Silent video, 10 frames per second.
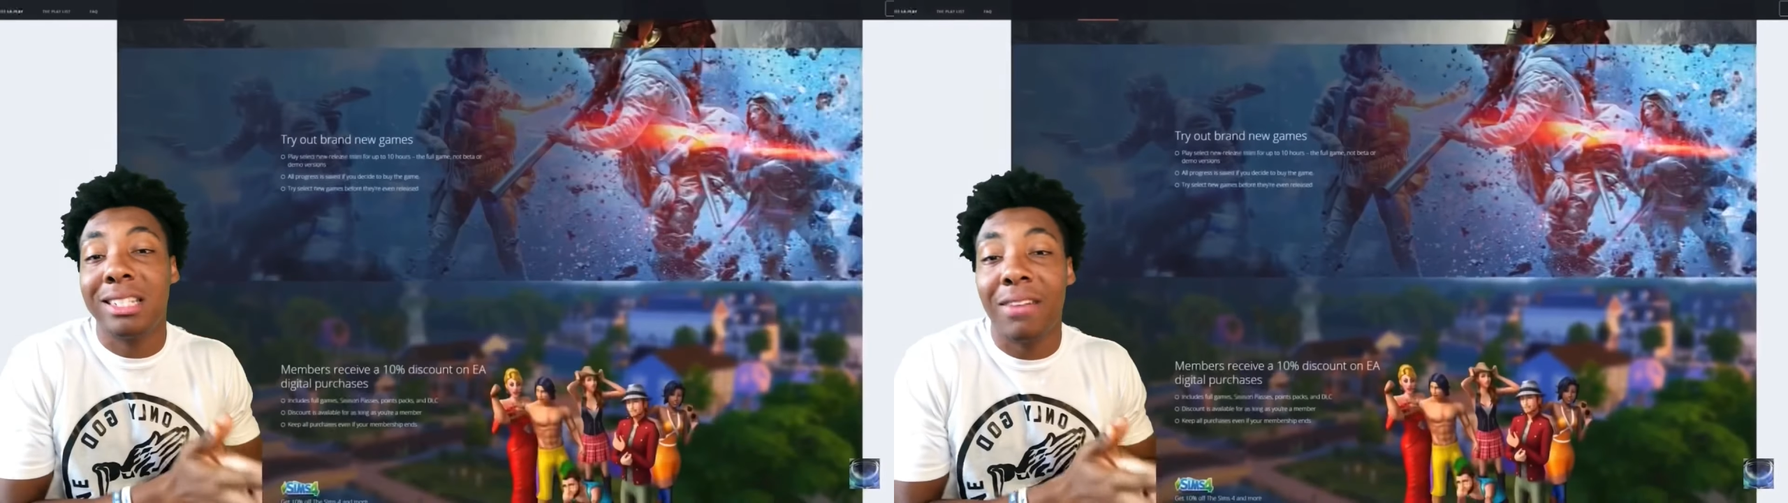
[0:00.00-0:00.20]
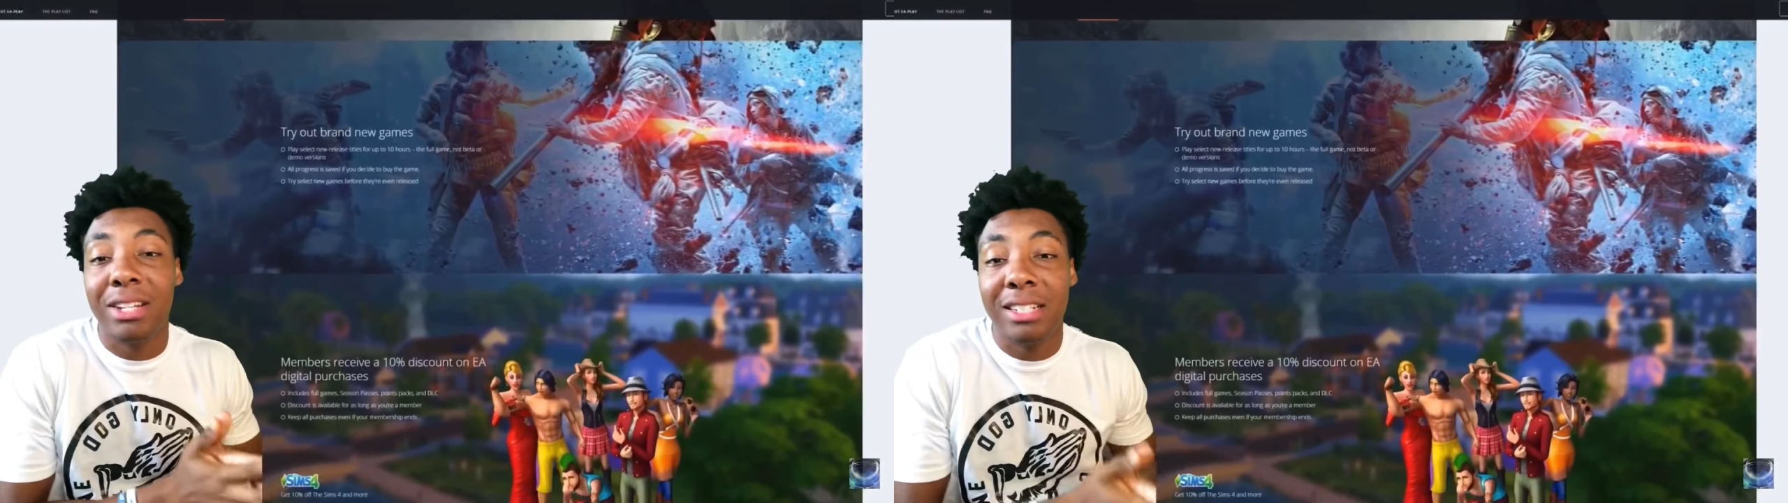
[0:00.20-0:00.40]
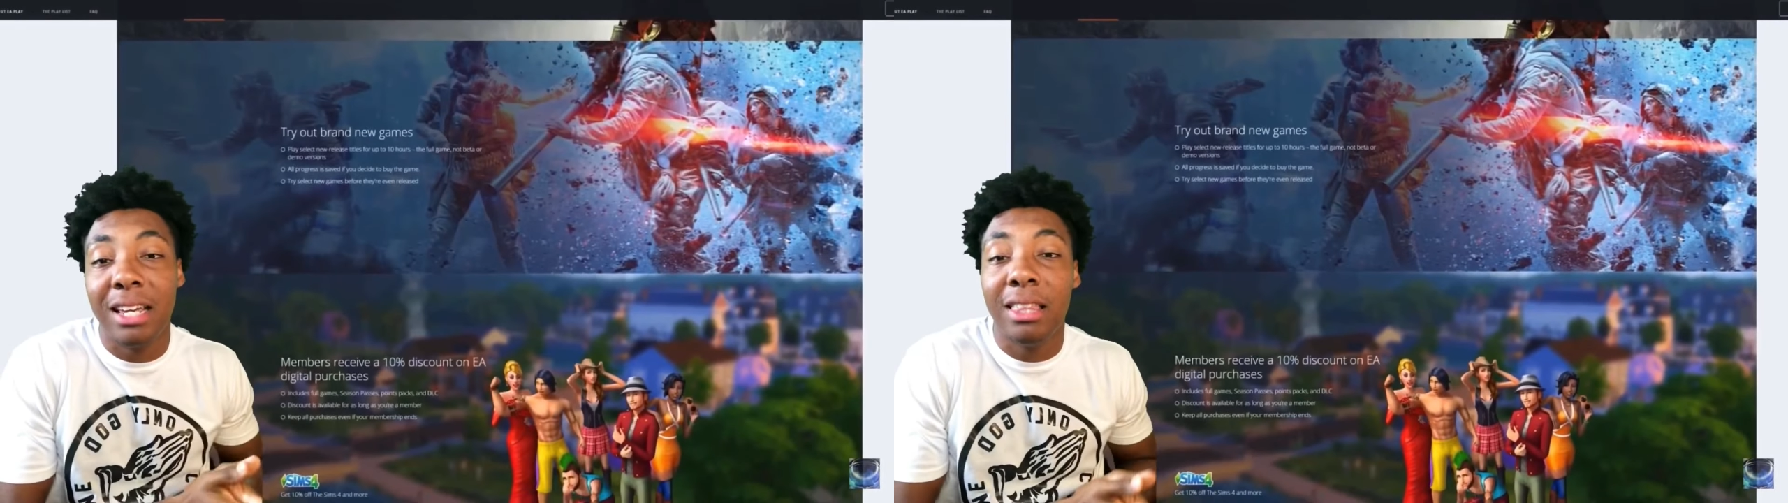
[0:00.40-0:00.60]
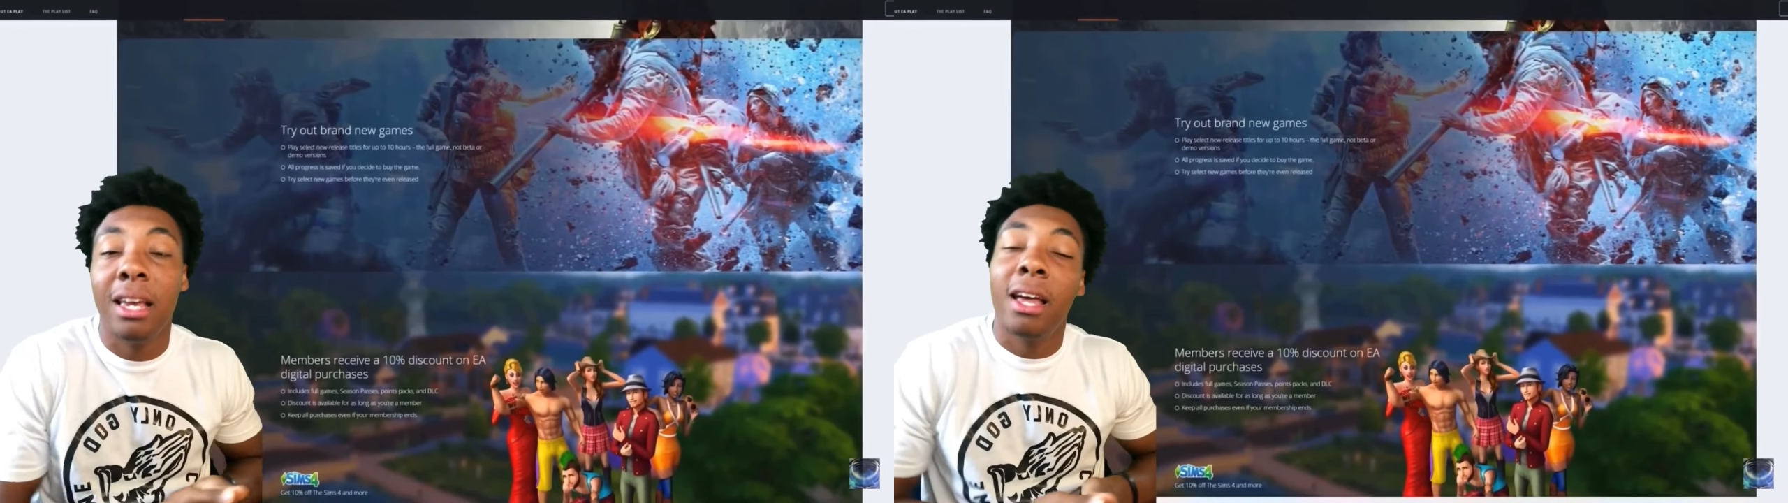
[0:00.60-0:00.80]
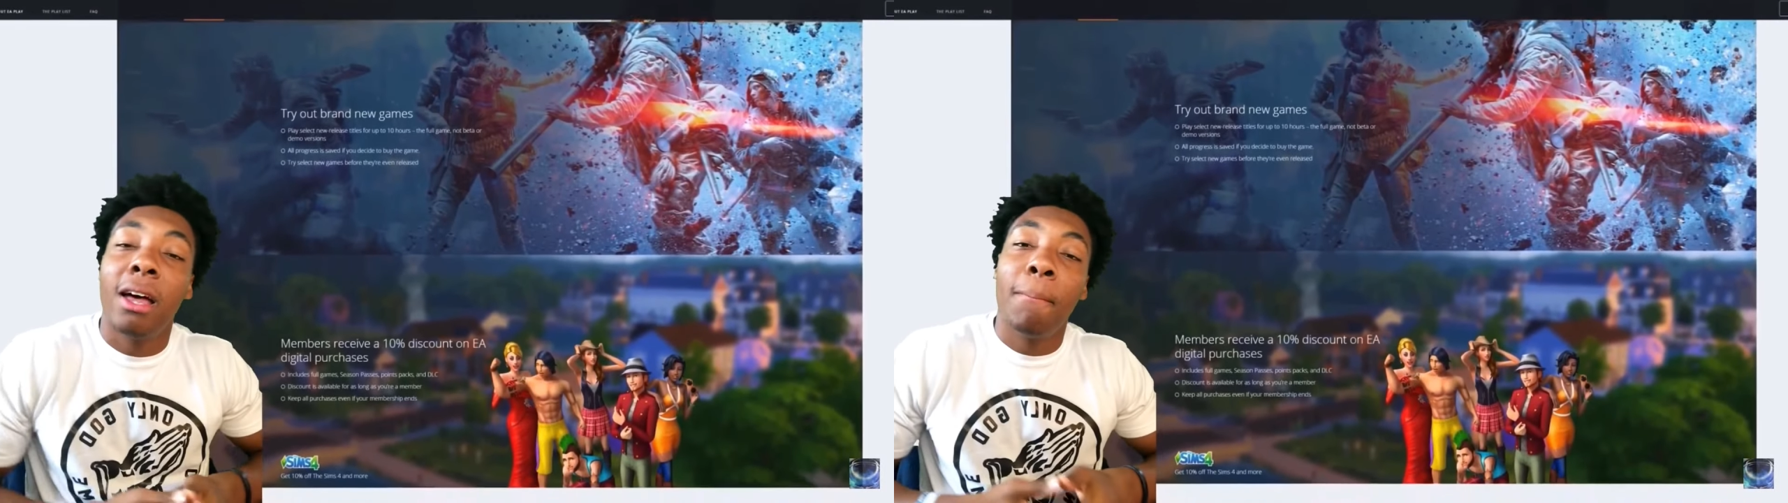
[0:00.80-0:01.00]
17th.
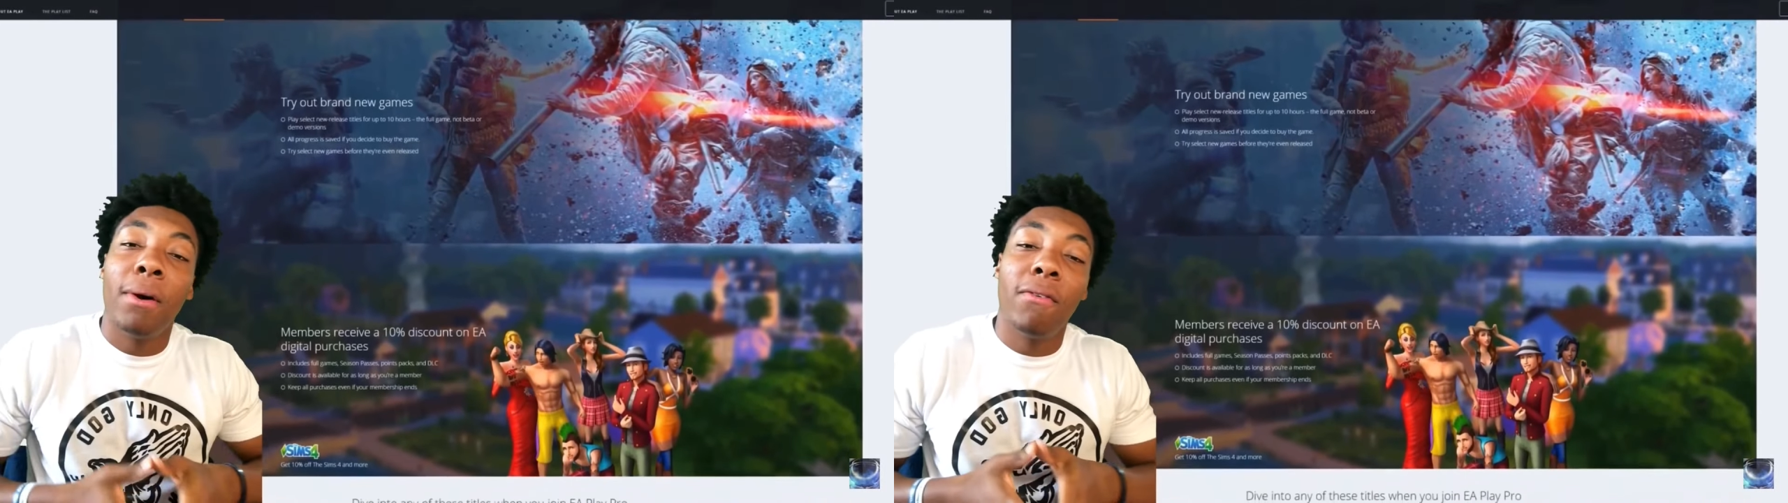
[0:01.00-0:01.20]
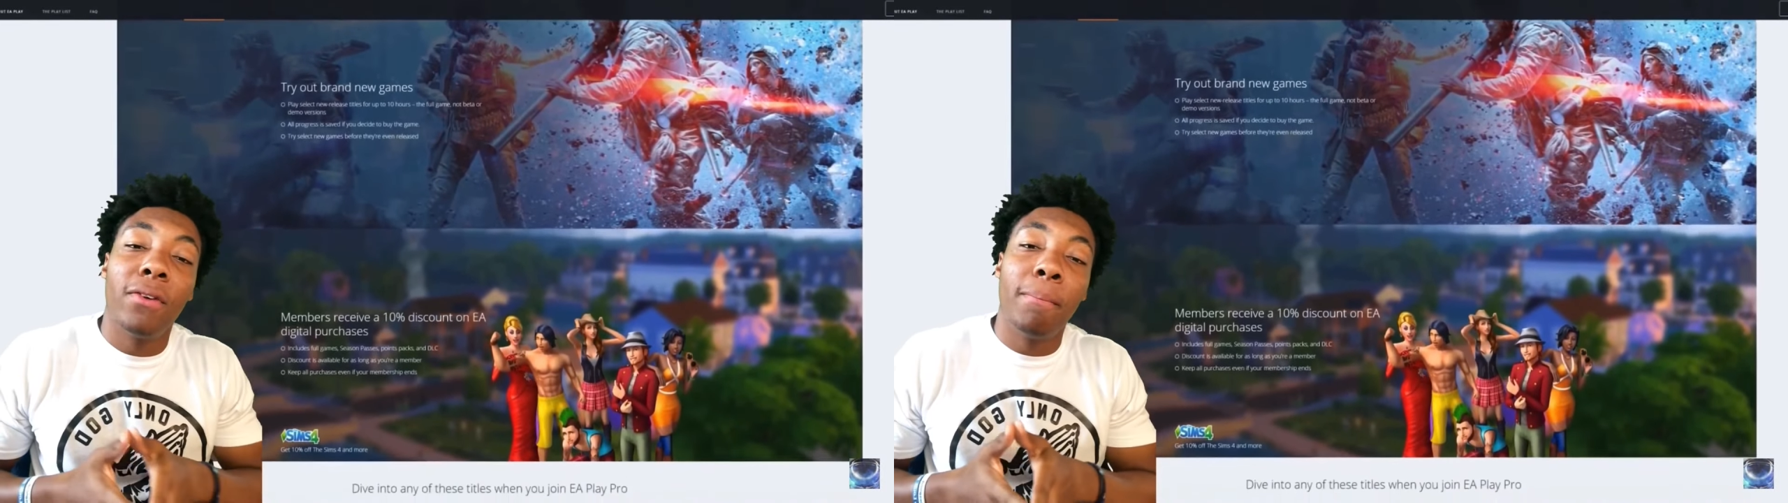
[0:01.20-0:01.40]
But for